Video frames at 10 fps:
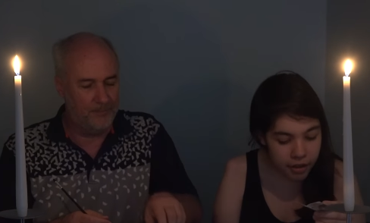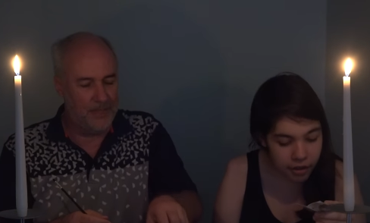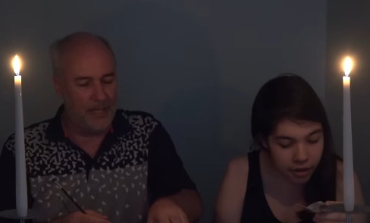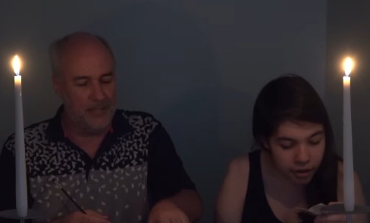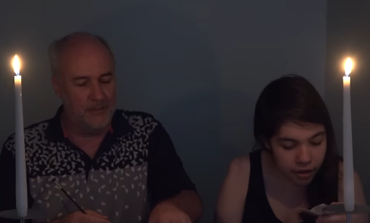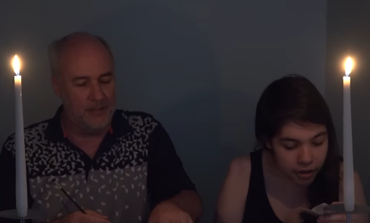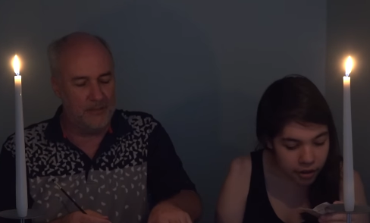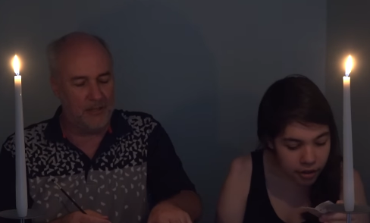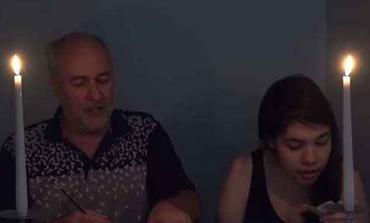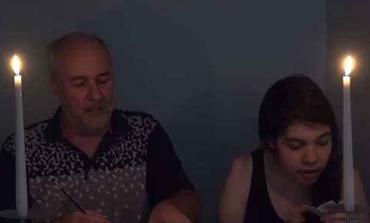Speaker 1: That is
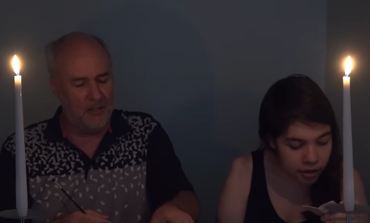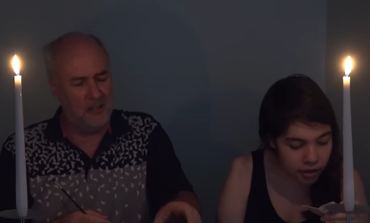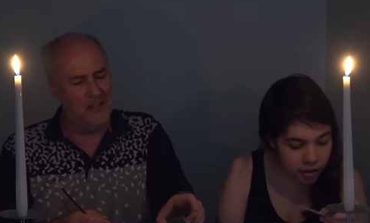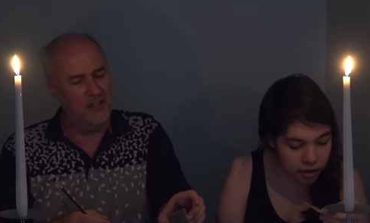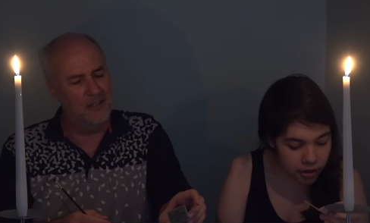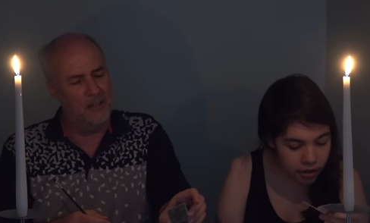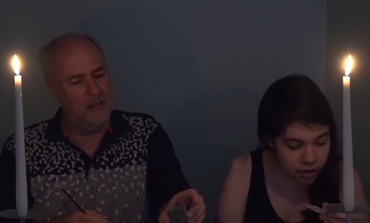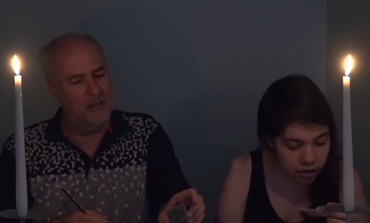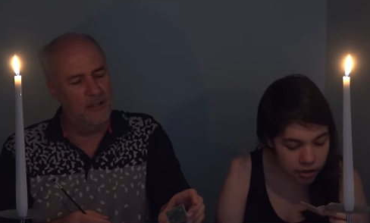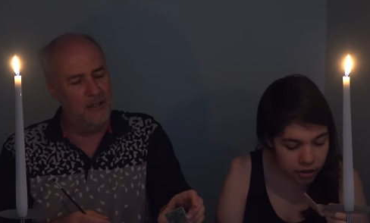this card.
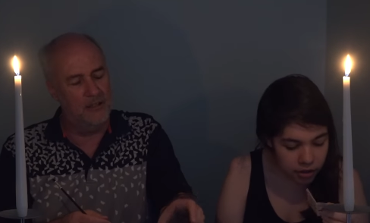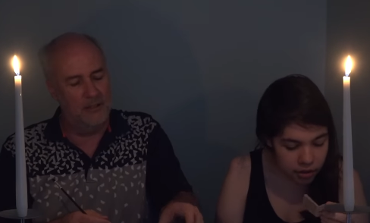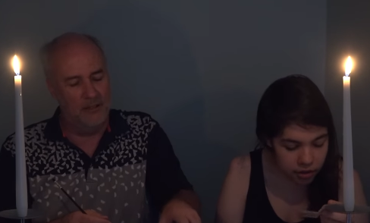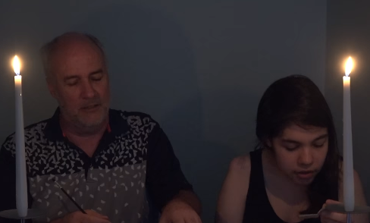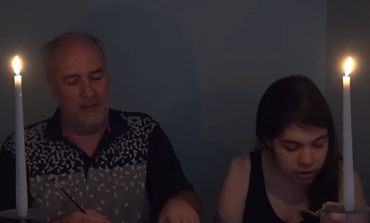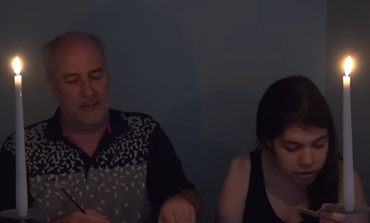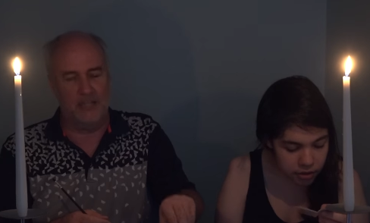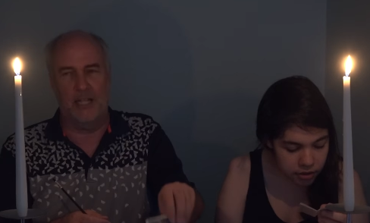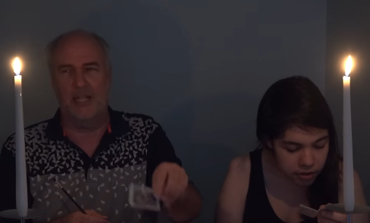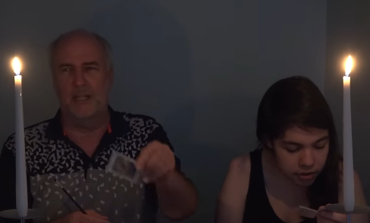It's
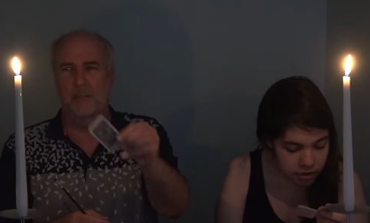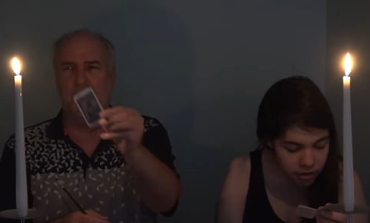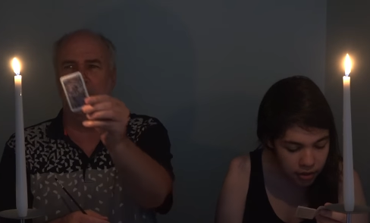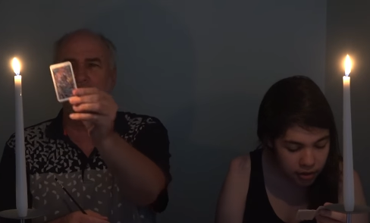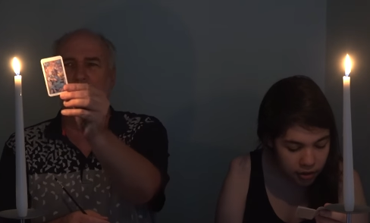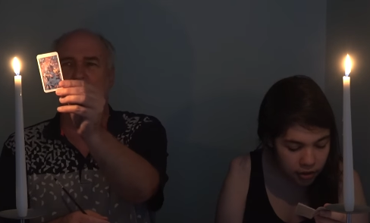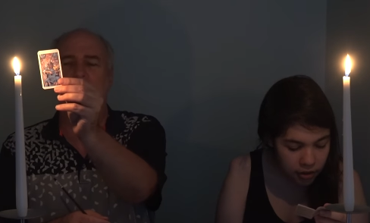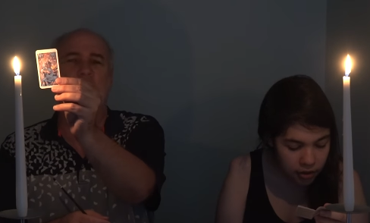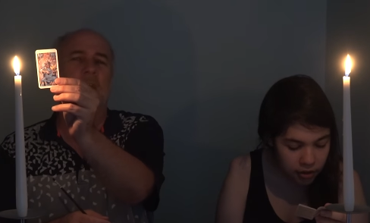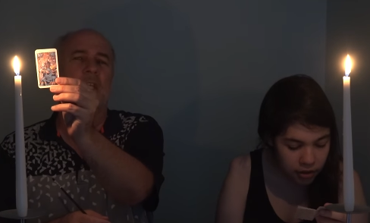kind of like a Medusa
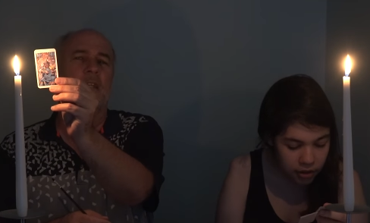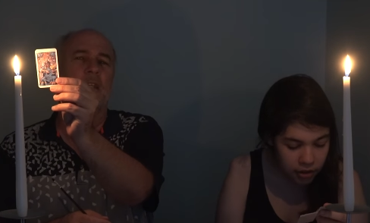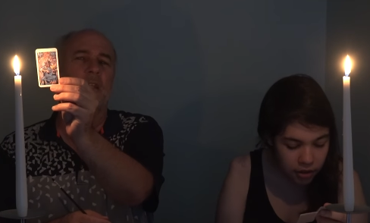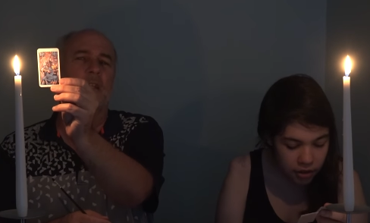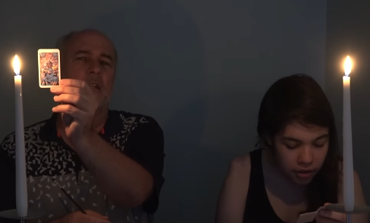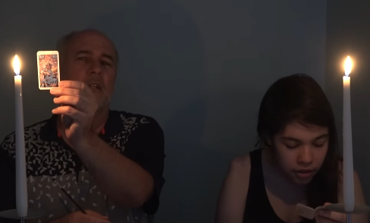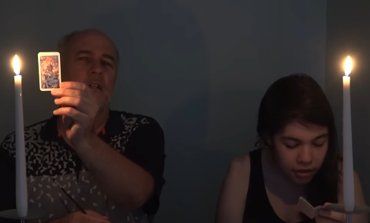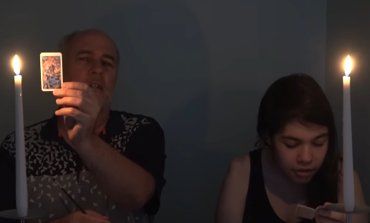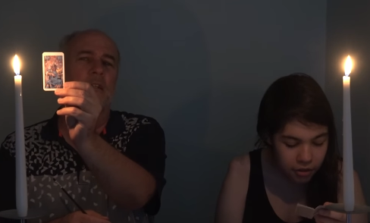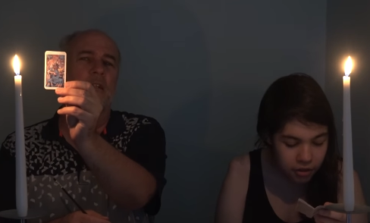to me.
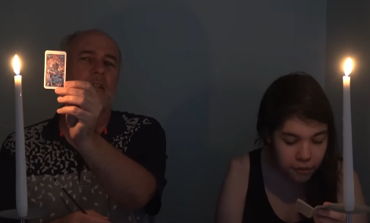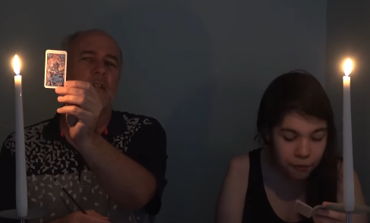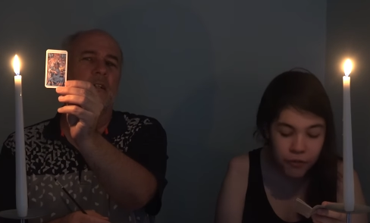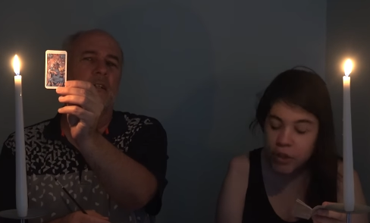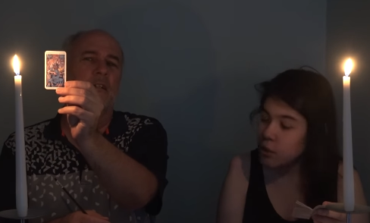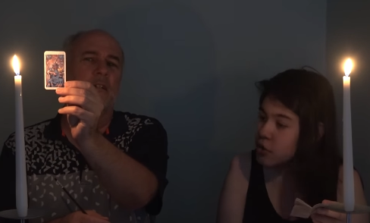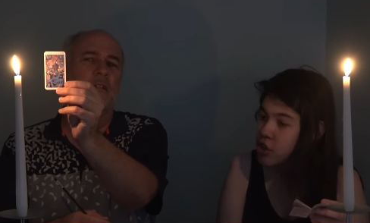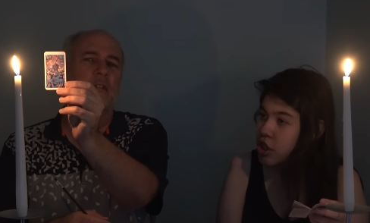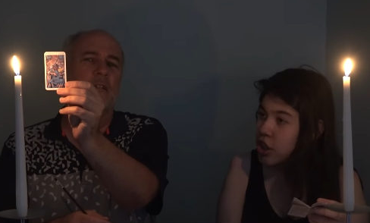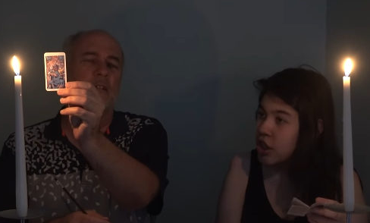
Speaker 2: The
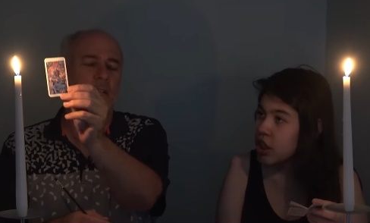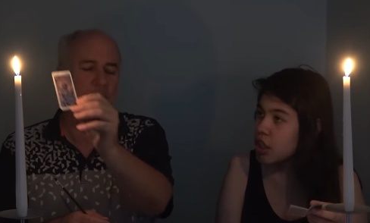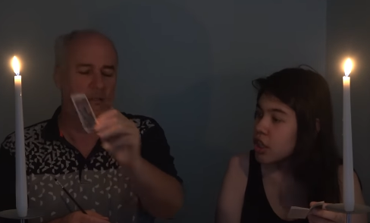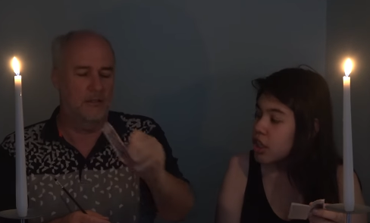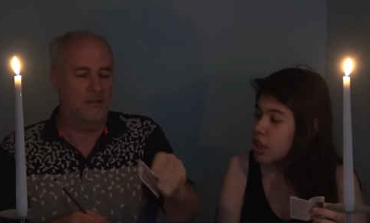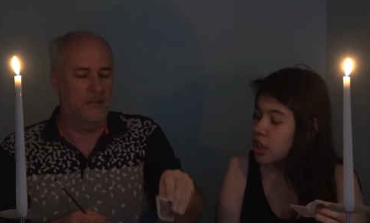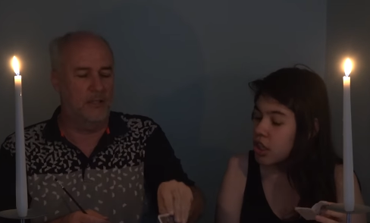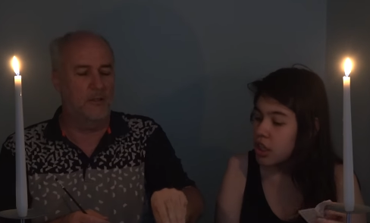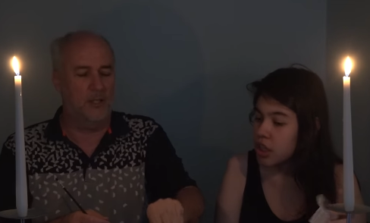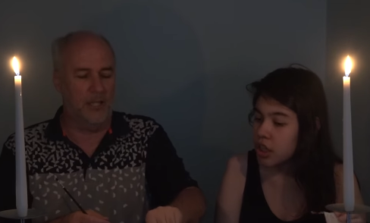future.
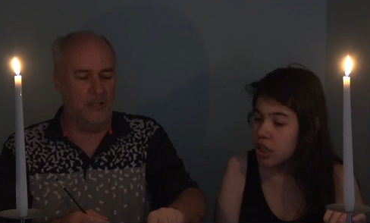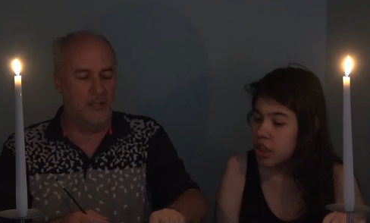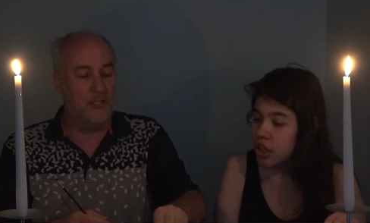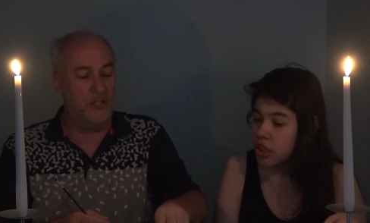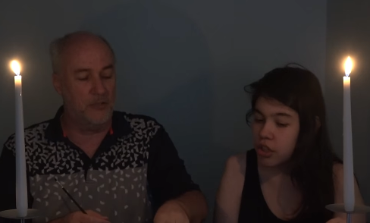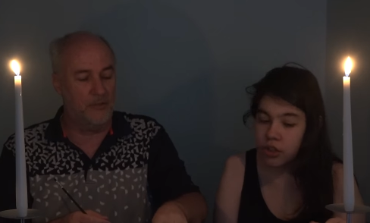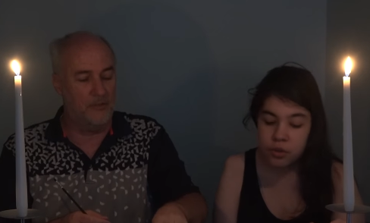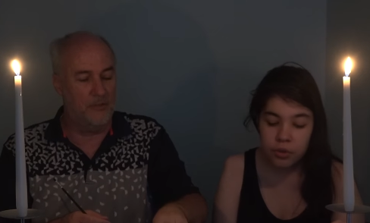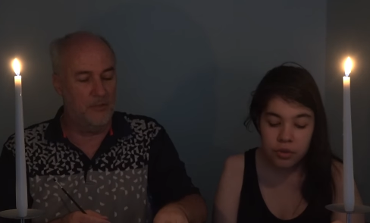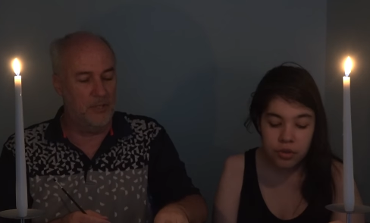
Speaker 1: Okay, this is the
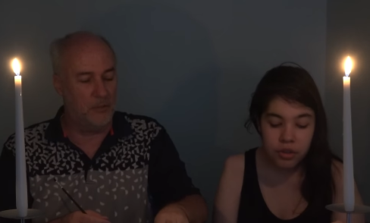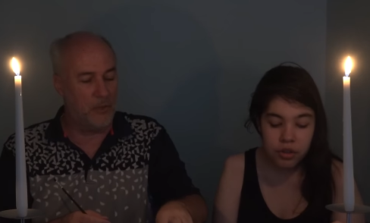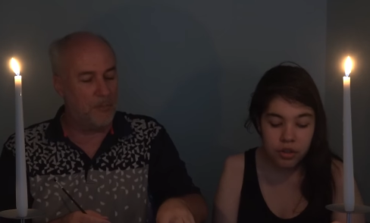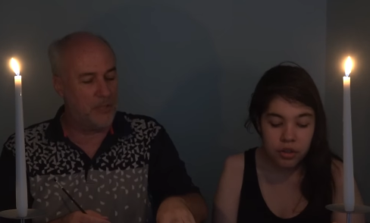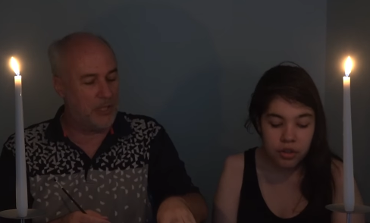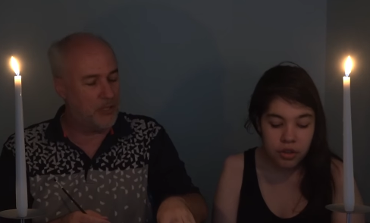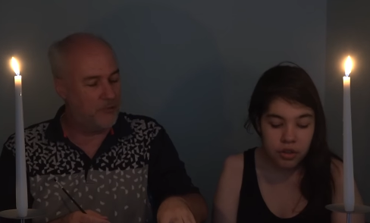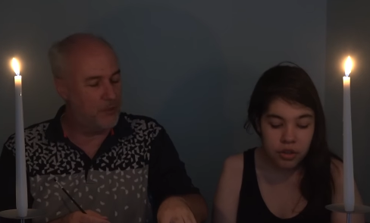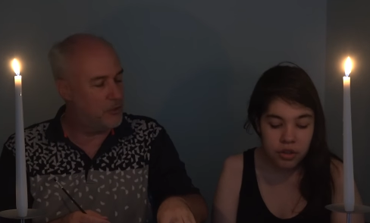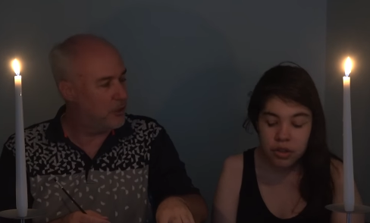you, this represents the
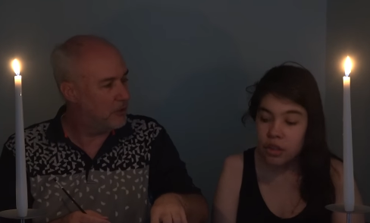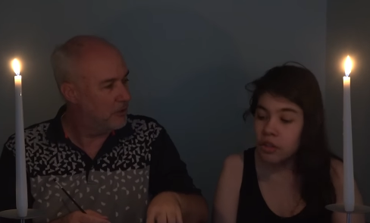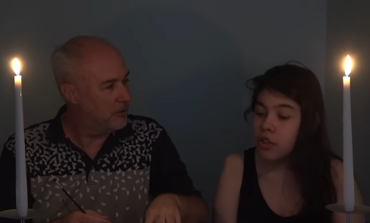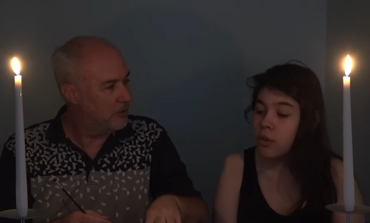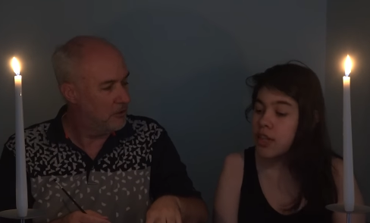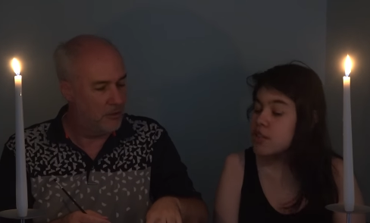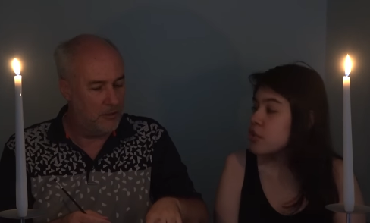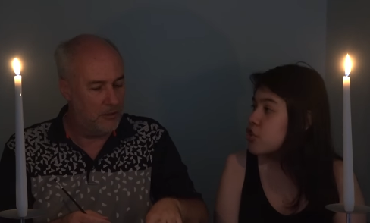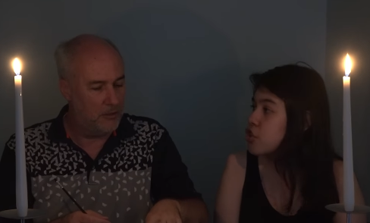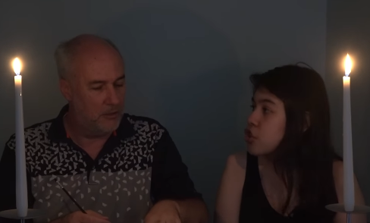future.
Speaker 2: No, that's
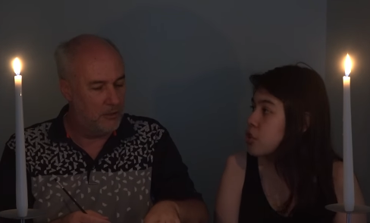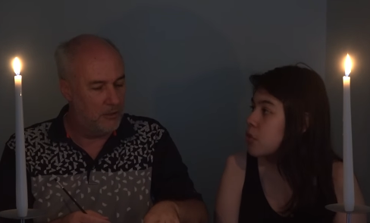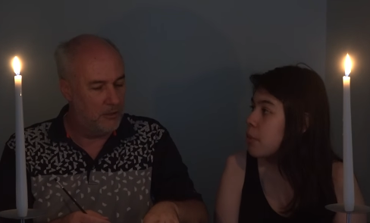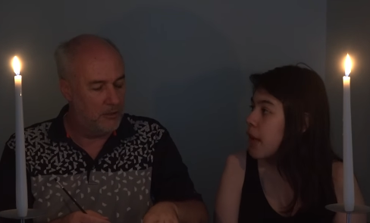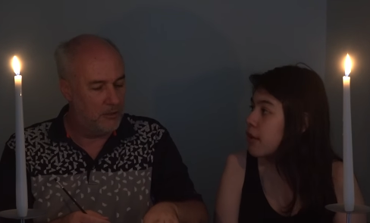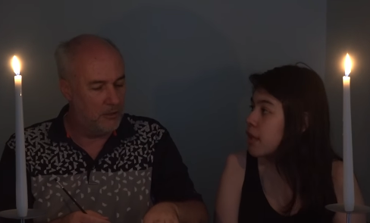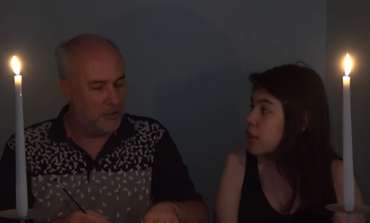what you should do about it. The you